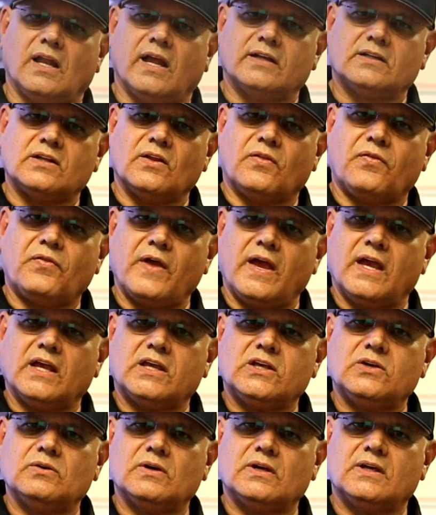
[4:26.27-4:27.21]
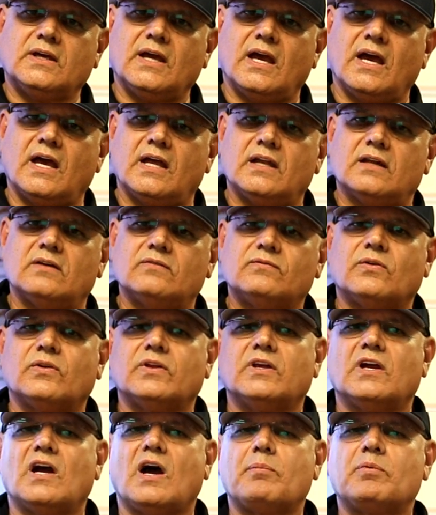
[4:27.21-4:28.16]
like to thank you again
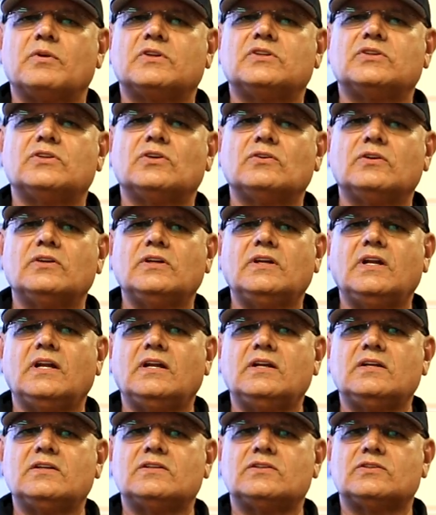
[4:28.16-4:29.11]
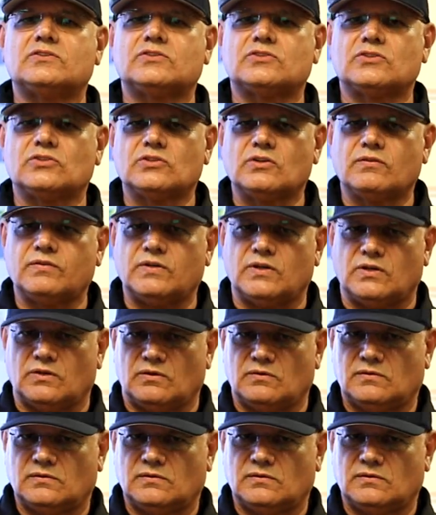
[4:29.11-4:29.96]
for the opportunity to serve you.